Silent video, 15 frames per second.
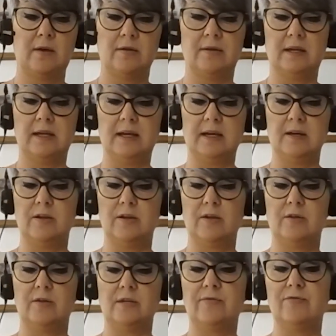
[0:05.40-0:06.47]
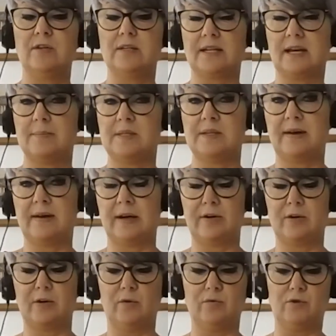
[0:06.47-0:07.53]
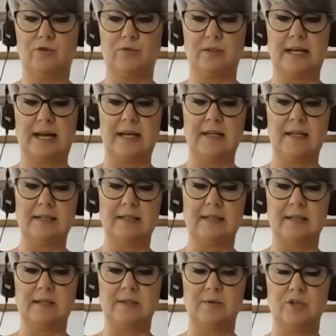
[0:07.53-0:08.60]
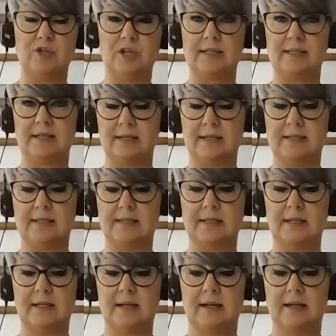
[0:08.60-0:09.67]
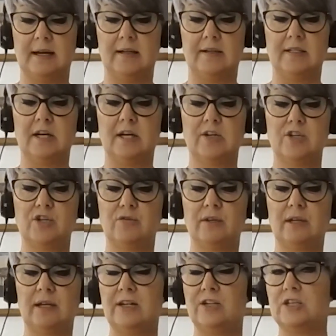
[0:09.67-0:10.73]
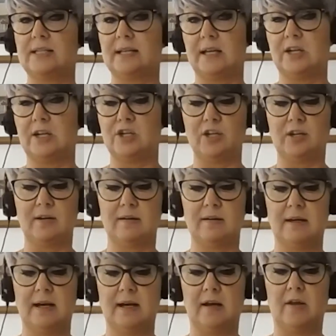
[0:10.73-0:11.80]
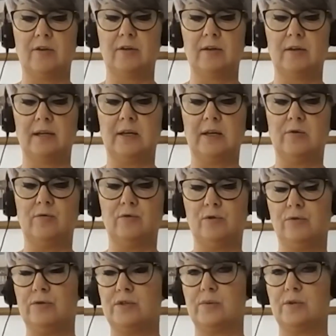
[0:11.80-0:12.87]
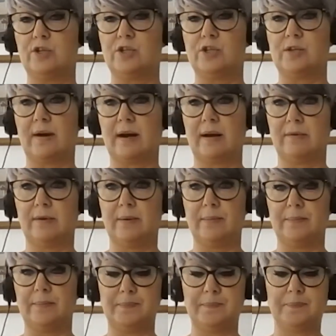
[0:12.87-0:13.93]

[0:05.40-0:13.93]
the different types of agricultural tenancies which exist and touch on the legislation and other legal rules which surround them.